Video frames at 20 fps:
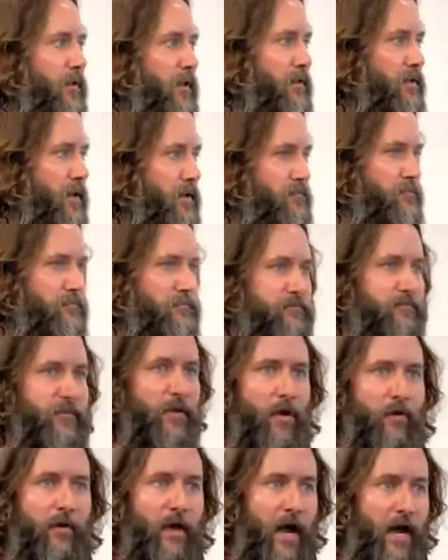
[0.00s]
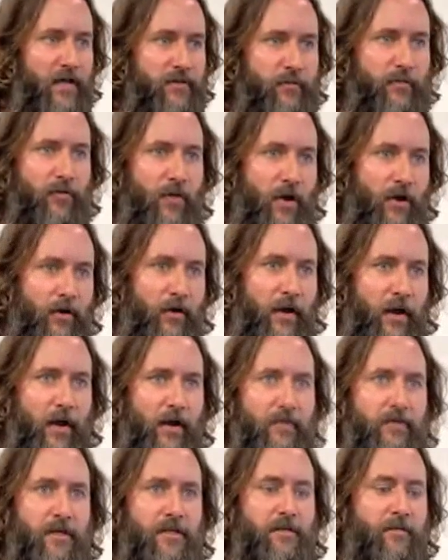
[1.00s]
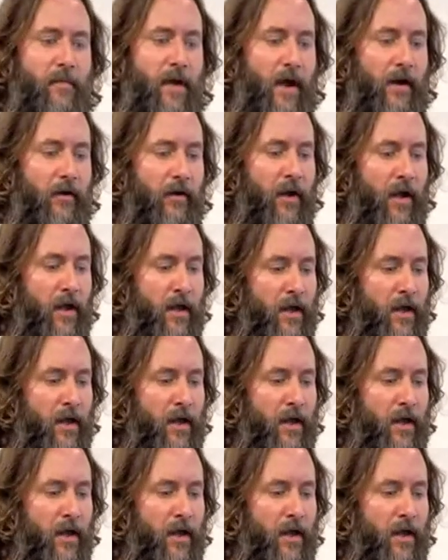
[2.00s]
you know, guys with longer hair, doesn't matter.